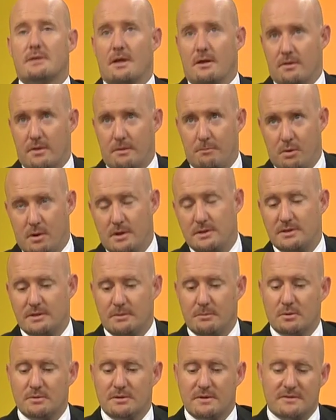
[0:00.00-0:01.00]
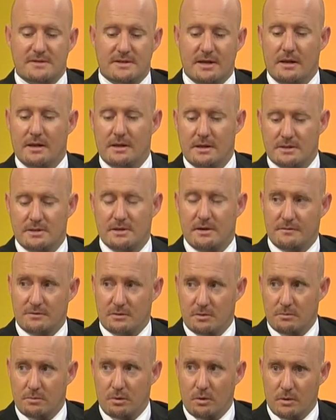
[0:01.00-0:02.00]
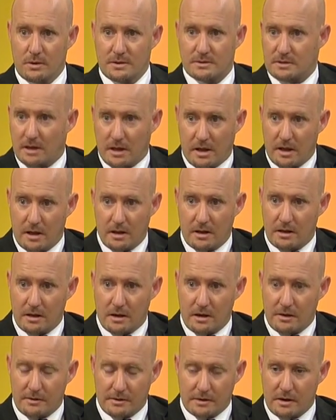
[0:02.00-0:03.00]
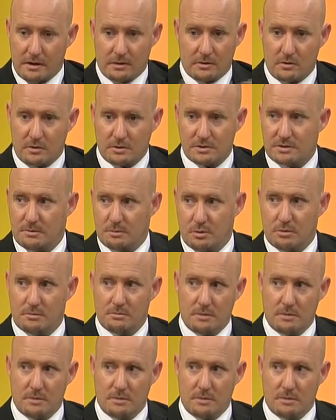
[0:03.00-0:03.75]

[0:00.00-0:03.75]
the principles of selling yourself to employers are across the board.